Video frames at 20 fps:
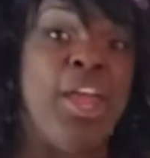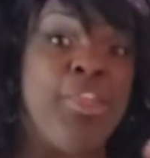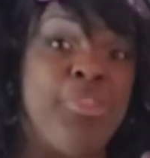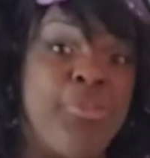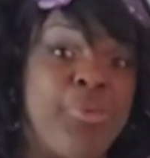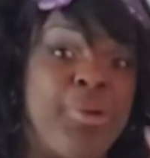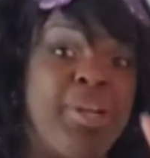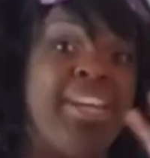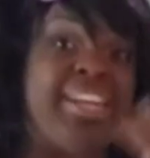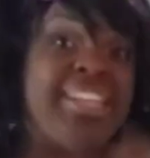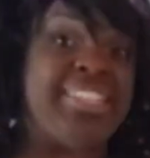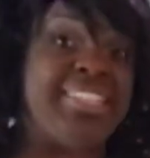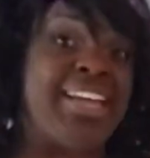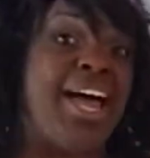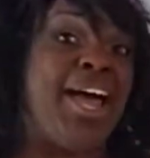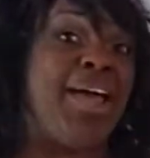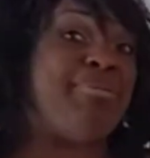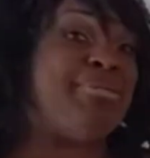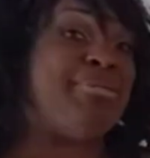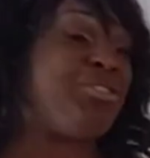3
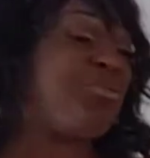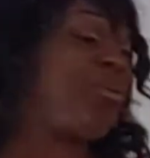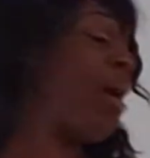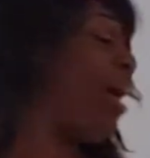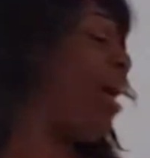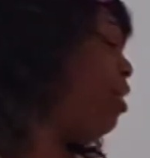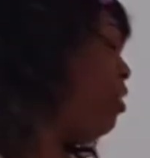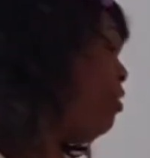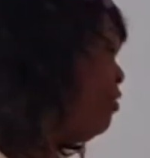times 12